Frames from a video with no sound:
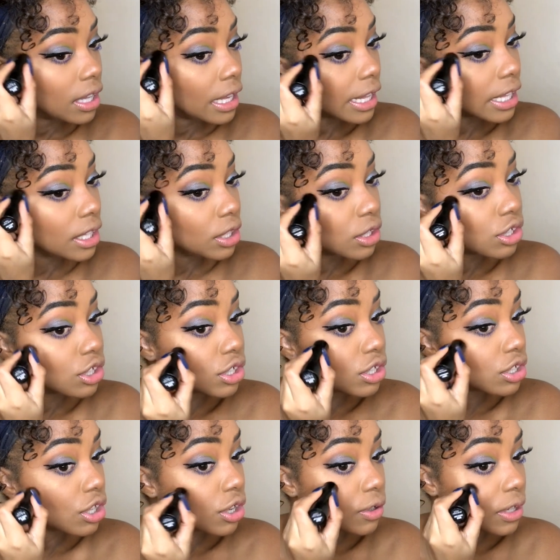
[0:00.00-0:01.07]
Like, it looks
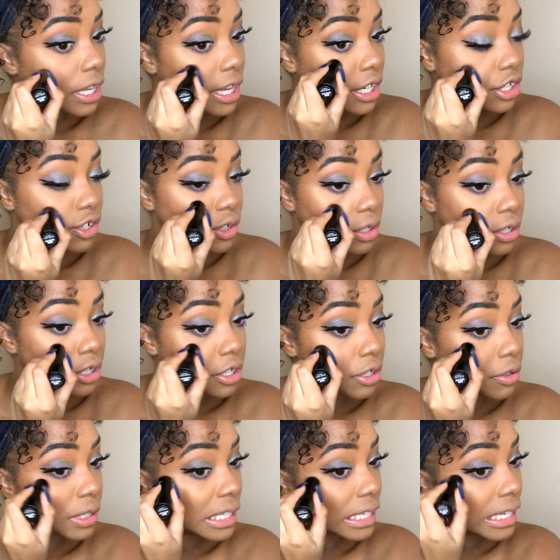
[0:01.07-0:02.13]
so natural. You
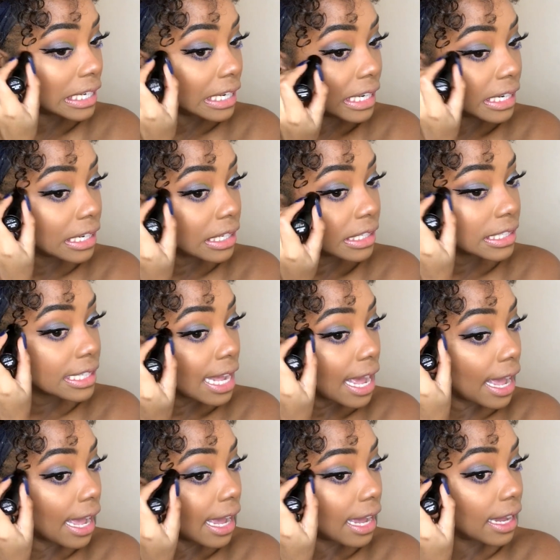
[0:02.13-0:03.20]
don't need to
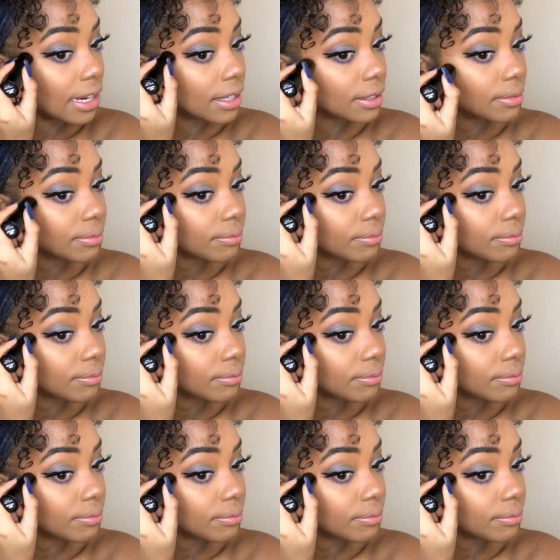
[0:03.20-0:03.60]
add